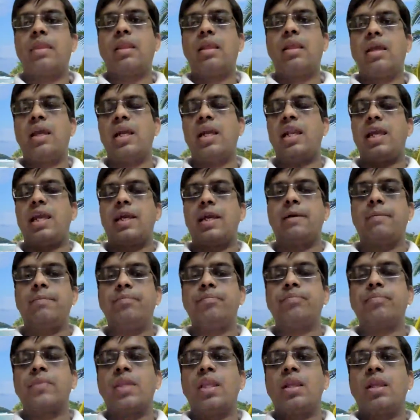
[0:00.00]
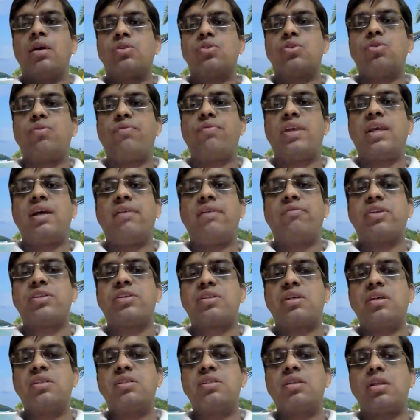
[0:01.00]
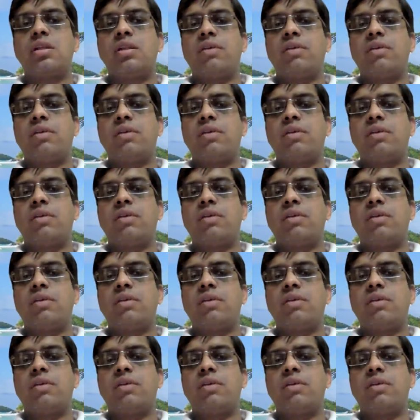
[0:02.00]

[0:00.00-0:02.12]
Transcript: headache. So we have discussed